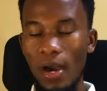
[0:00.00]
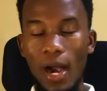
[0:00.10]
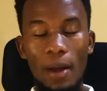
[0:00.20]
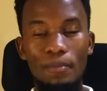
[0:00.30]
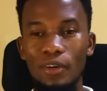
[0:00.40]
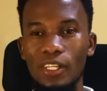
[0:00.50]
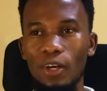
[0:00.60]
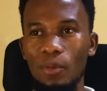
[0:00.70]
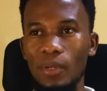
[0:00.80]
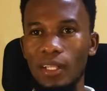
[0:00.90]
I'm really
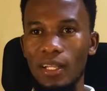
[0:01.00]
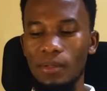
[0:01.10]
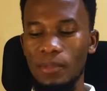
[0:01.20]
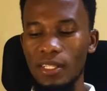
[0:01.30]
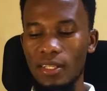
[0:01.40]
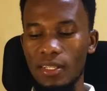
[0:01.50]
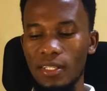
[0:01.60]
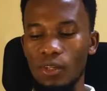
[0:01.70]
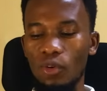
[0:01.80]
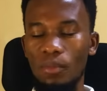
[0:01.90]
hoping that Mister
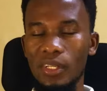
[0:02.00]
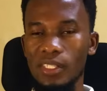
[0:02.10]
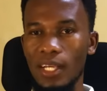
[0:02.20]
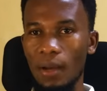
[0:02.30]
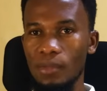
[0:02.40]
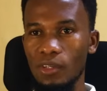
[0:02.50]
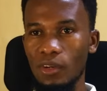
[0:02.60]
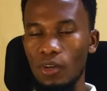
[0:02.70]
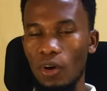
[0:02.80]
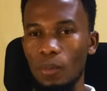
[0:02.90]
Cecil won't be tapped
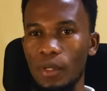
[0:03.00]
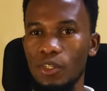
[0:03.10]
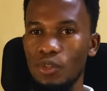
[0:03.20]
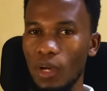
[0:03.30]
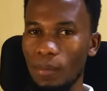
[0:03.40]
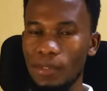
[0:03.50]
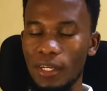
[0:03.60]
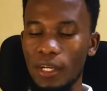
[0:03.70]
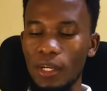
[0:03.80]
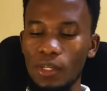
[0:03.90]
or be trapped
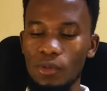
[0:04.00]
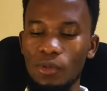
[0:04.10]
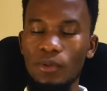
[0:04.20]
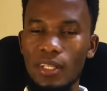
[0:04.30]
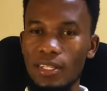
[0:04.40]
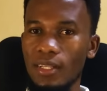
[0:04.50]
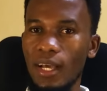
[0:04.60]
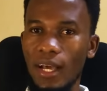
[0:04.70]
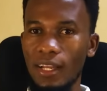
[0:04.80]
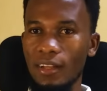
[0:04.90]
to do this
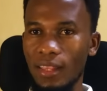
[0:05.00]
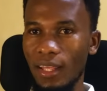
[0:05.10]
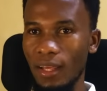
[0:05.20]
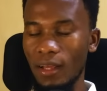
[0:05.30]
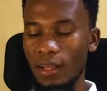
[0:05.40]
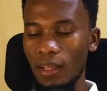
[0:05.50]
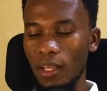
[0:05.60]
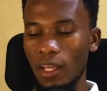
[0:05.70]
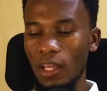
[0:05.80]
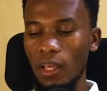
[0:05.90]
kind of thing,
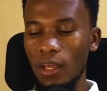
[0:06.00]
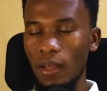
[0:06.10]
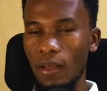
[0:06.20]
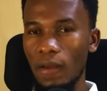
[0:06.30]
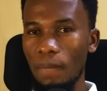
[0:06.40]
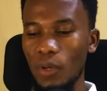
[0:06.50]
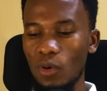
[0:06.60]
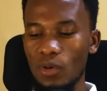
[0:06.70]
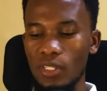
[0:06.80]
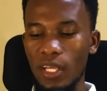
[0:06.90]

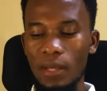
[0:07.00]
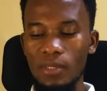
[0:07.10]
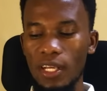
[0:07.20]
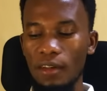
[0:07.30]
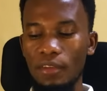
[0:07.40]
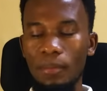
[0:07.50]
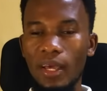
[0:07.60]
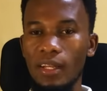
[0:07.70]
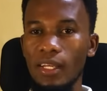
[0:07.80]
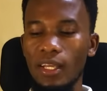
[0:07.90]
because himself, he
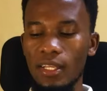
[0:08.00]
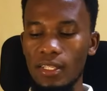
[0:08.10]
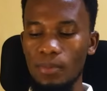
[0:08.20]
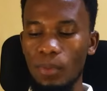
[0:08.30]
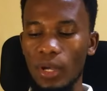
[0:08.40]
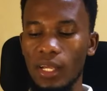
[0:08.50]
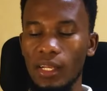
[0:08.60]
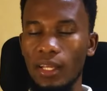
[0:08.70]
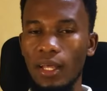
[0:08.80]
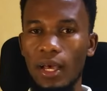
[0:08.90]
made his point
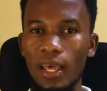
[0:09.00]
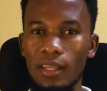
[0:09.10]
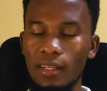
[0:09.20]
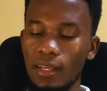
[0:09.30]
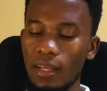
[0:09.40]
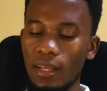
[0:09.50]
clear that, hey,